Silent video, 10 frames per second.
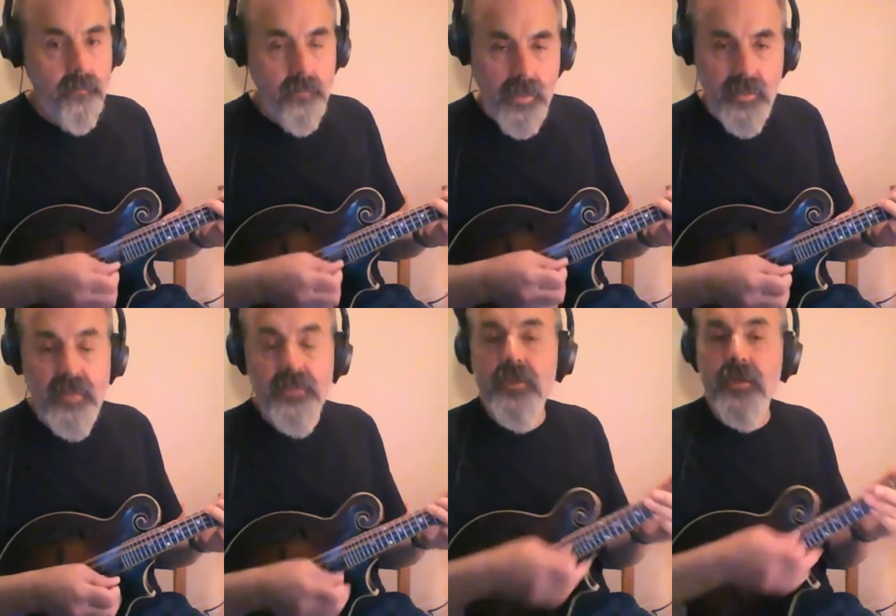And
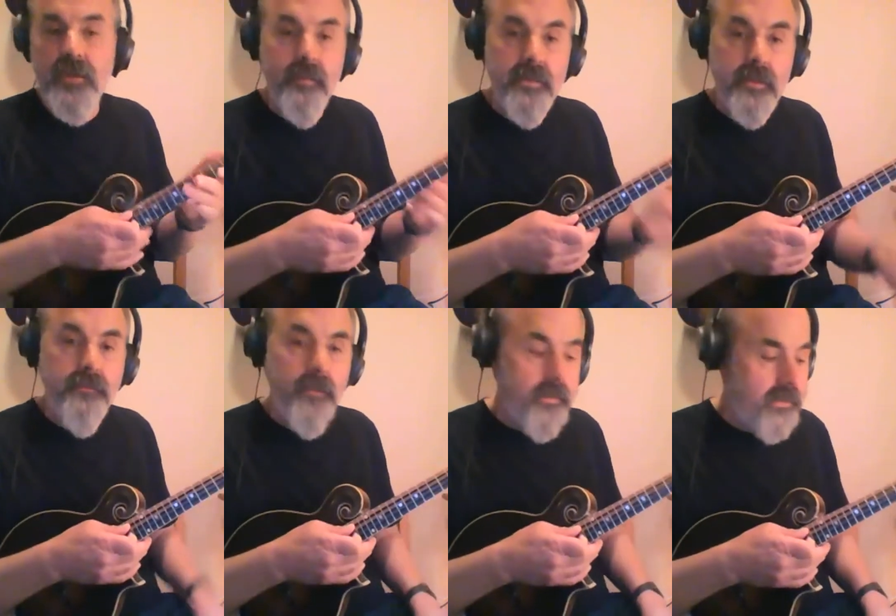that's the same as the
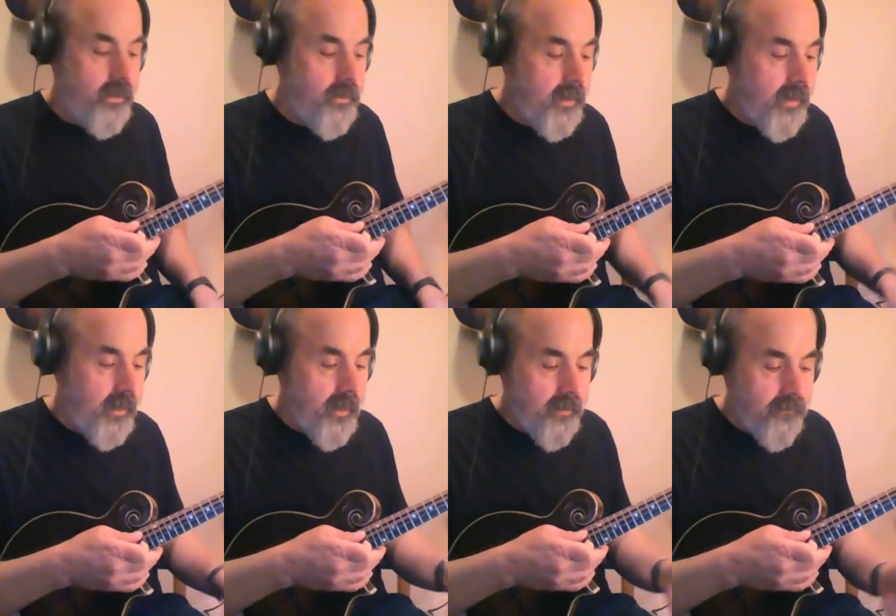first. So
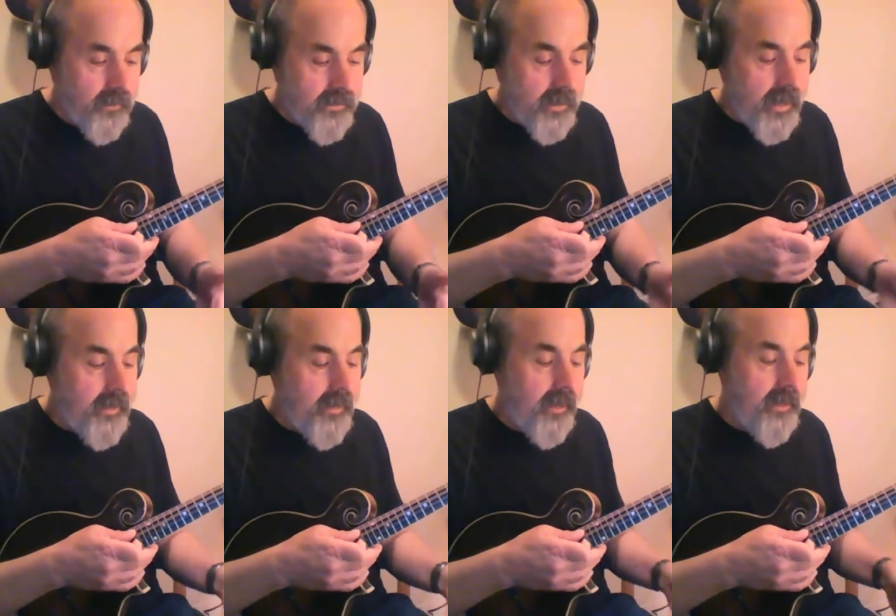first
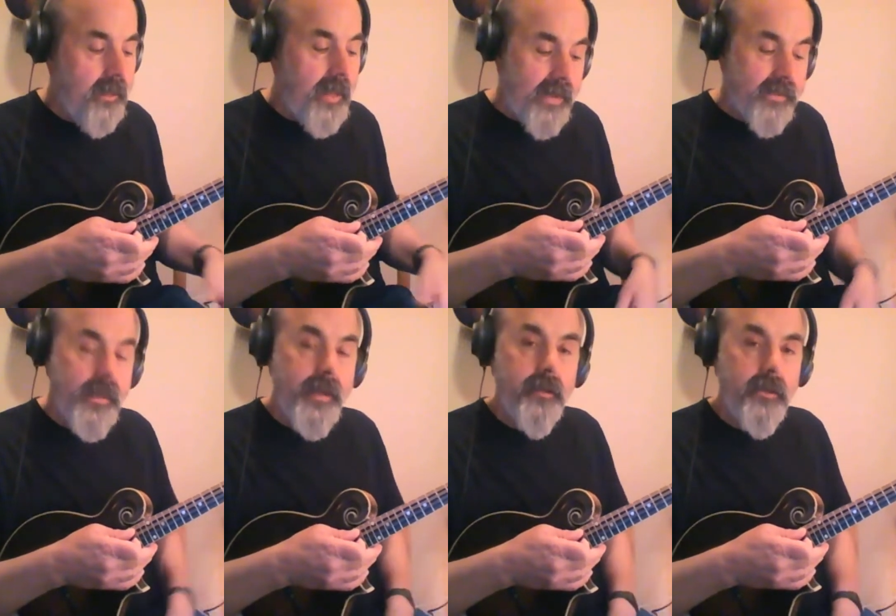line and the last
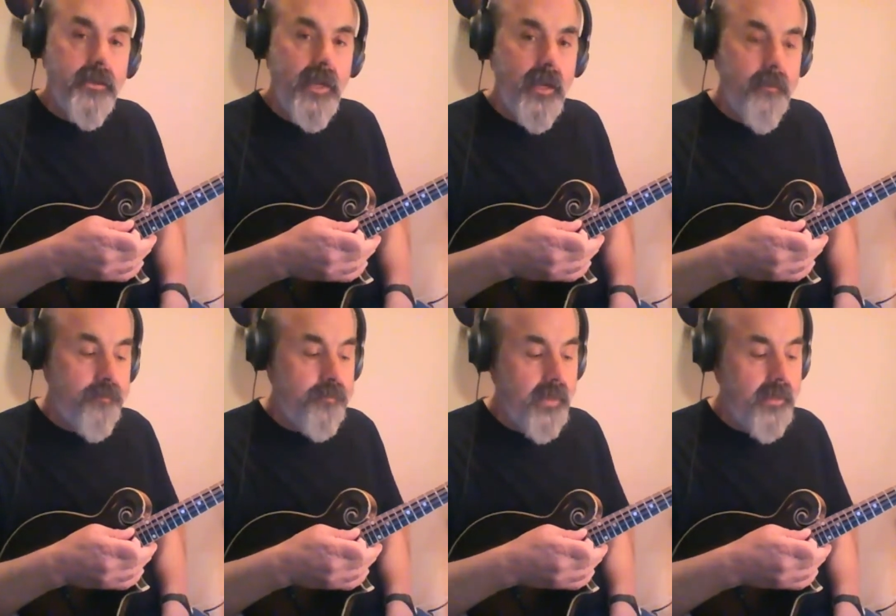line are the
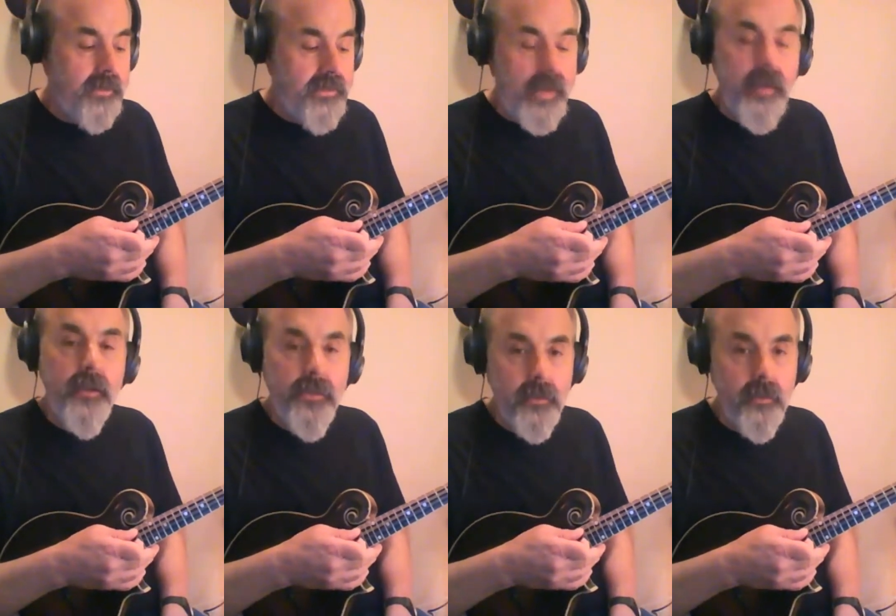same. The second
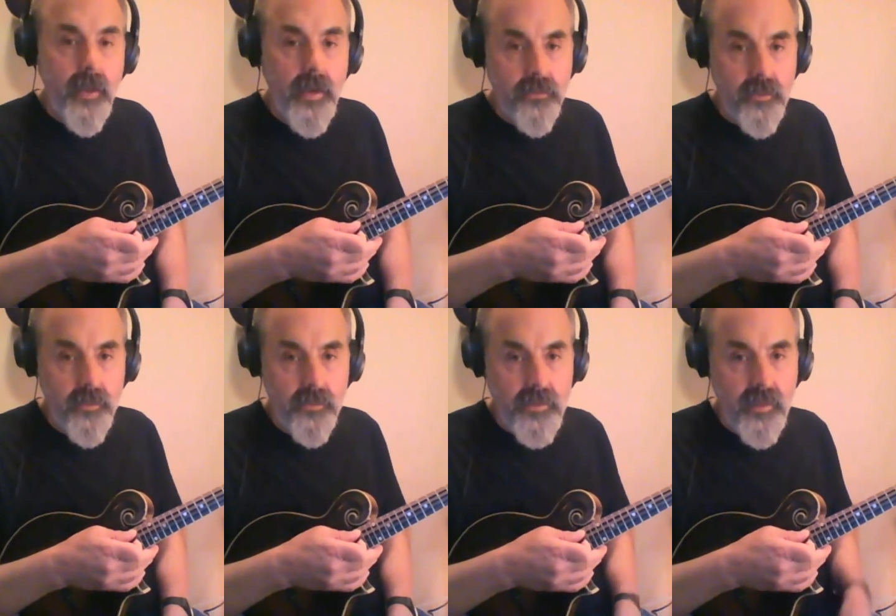and third lines are
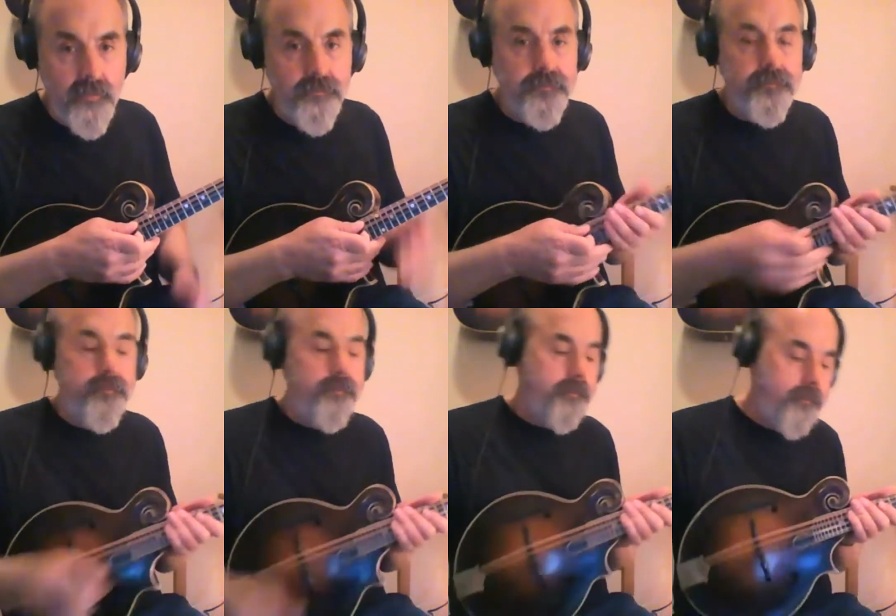the same.
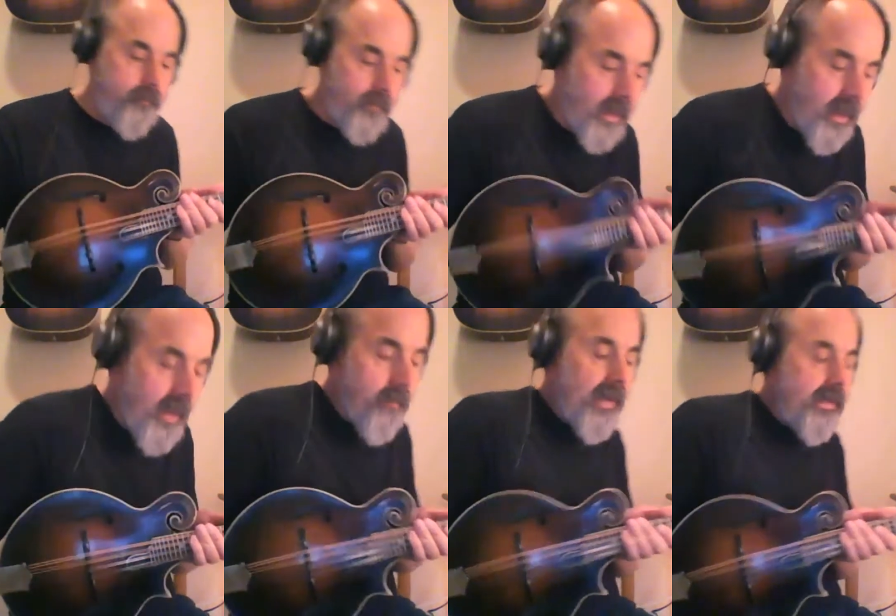
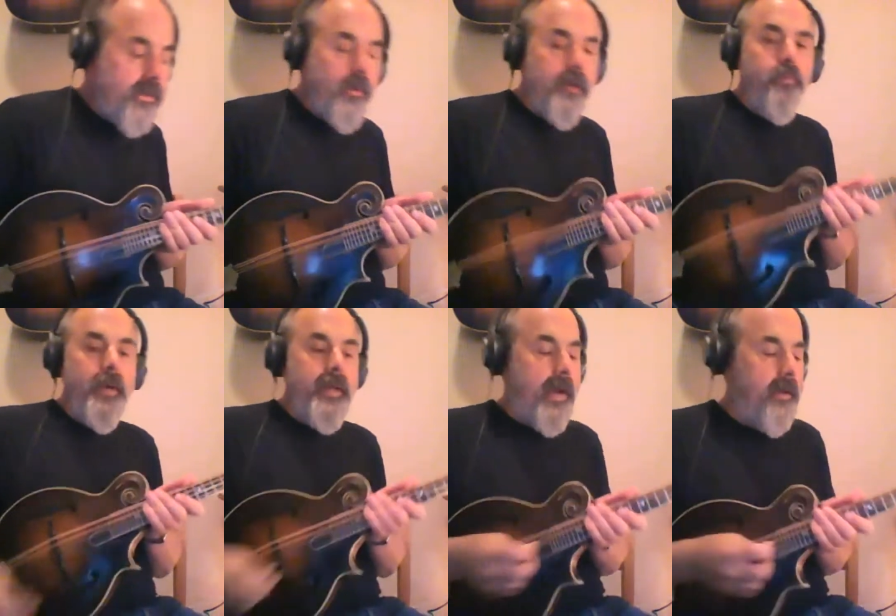But I just want to
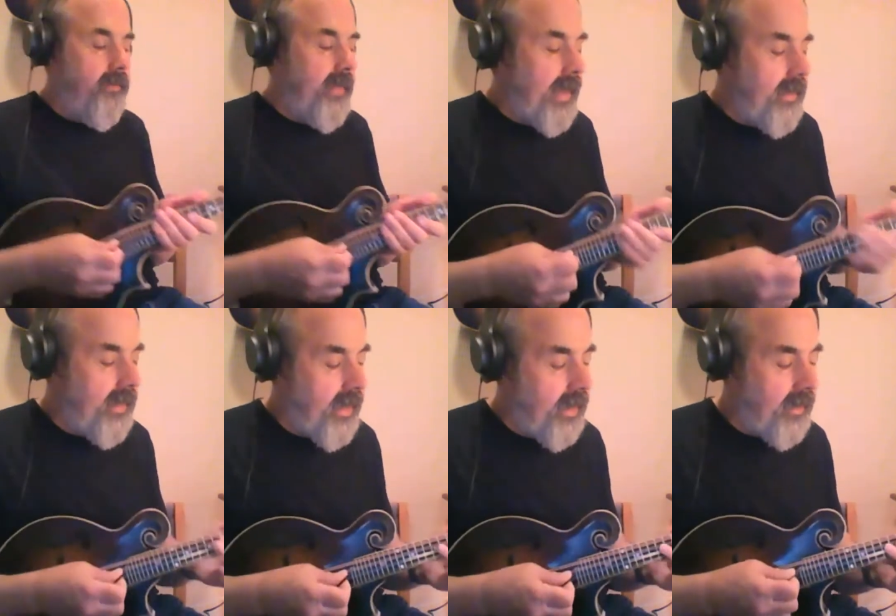point out for that
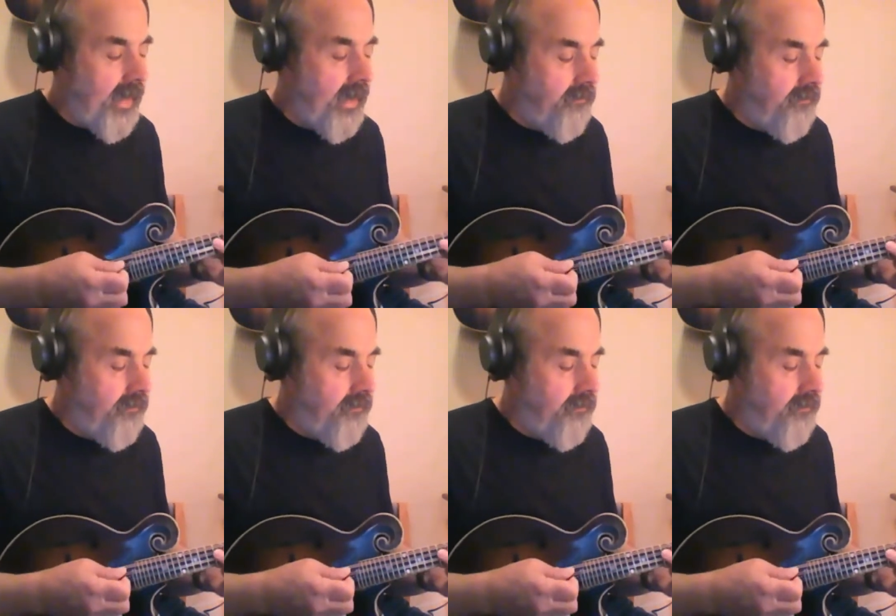F.